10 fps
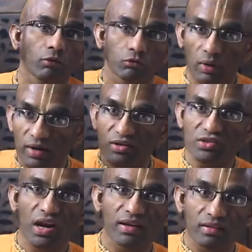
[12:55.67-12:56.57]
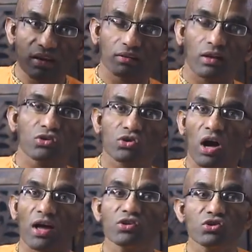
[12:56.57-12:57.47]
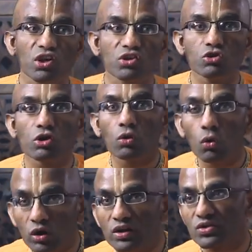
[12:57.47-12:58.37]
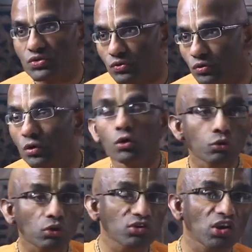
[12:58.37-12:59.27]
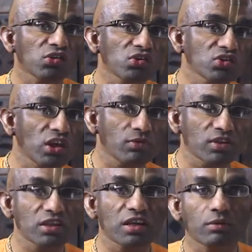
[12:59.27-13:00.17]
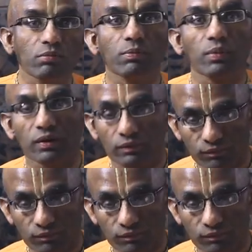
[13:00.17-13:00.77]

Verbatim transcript: So we understand that there's an unchanging locus to the changes that we see in people.